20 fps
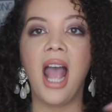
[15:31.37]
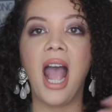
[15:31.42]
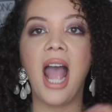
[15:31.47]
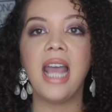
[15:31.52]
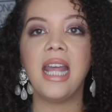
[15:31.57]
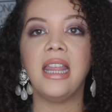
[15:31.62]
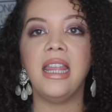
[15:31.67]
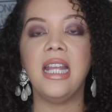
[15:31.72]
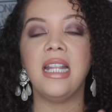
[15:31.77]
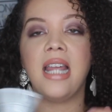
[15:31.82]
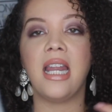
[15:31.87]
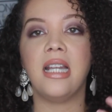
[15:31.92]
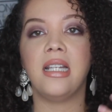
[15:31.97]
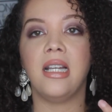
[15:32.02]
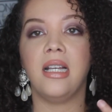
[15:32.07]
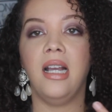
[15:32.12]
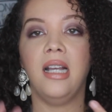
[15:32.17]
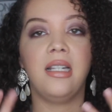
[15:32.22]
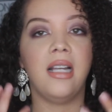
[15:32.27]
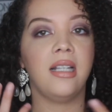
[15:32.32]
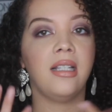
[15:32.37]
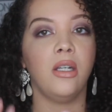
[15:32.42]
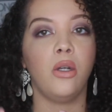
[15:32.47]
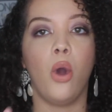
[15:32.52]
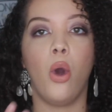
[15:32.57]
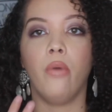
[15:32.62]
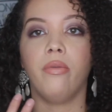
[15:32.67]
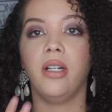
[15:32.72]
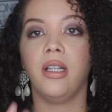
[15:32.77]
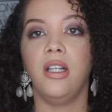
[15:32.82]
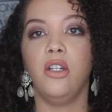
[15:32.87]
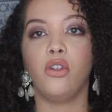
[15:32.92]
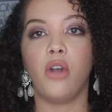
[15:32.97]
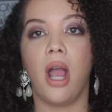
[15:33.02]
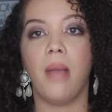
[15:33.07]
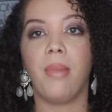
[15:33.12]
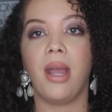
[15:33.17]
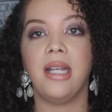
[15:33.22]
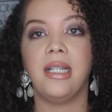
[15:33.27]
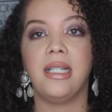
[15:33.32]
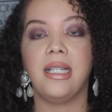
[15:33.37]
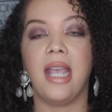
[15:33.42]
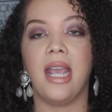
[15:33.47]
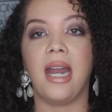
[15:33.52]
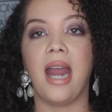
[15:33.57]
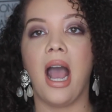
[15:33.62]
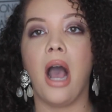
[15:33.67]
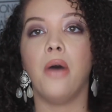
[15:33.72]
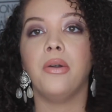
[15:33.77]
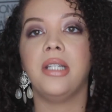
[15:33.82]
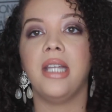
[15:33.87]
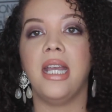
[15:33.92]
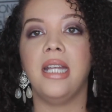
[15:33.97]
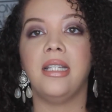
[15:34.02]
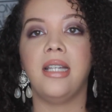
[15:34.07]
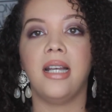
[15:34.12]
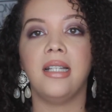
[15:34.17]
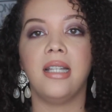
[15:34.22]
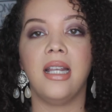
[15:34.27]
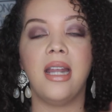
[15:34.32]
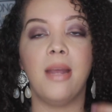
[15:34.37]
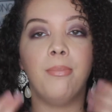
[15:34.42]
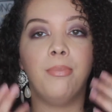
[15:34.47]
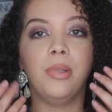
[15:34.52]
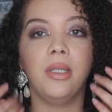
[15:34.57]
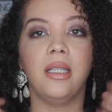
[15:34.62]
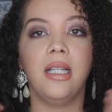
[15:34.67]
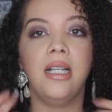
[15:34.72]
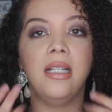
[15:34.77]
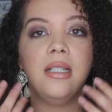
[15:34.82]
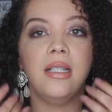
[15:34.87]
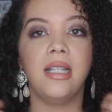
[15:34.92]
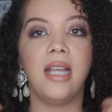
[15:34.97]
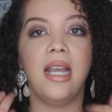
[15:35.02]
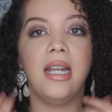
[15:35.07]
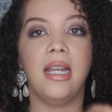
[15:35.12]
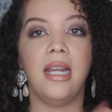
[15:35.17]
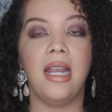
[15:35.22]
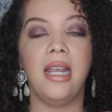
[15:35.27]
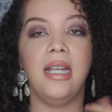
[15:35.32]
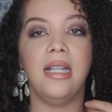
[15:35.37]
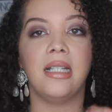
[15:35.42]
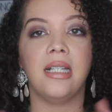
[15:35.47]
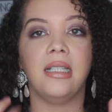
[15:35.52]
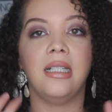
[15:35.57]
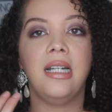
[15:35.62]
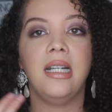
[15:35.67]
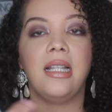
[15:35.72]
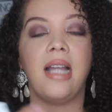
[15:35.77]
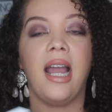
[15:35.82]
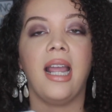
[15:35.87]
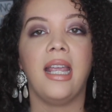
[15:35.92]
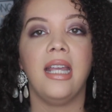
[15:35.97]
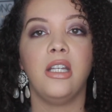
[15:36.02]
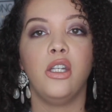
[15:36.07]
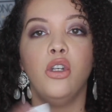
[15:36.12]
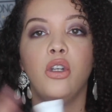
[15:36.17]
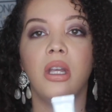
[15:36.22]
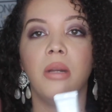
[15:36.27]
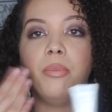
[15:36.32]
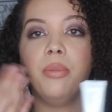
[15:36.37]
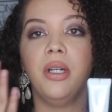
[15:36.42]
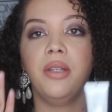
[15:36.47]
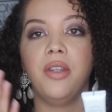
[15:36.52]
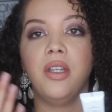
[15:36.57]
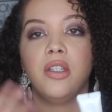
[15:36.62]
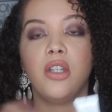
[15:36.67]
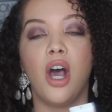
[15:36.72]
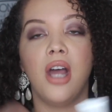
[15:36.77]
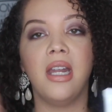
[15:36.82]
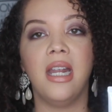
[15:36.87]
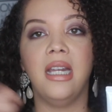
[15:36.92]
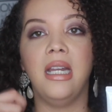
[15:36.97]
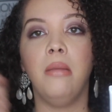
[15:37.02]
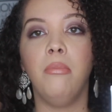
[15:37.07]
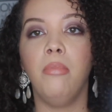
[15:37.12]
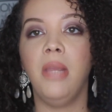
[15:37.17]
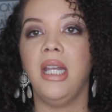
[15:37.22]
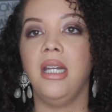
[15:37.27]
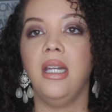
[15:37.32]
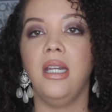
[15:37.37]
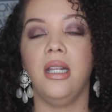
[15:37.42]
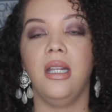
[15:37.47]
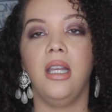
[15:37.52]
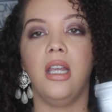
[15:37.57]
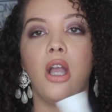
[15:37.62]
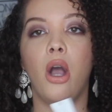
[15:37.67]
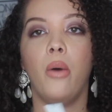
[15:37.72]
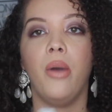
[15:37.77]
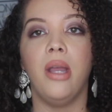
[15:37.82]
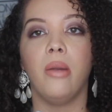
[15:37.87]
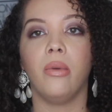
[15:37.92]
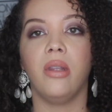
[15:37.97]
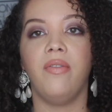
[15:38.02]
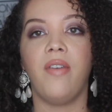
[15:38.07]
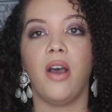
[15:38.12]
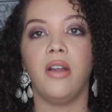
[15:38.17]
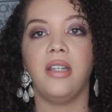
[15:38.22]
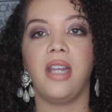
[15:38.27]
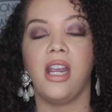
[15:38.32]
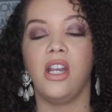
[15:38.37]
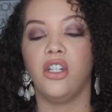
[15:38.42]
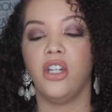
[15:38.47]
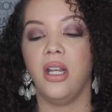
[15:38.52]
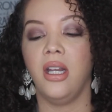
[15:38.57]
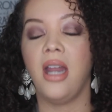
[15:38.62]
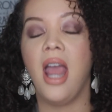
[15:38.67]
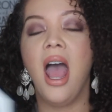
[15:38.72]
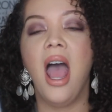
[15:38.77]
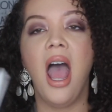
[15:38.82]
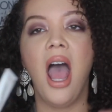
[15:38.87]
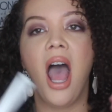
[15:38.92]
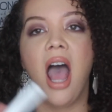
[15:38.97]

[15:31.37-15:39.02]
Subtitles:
I think that it doesn't overly dry my skin out. It blends in easily. Like you can put this on and immediately go in with foundation.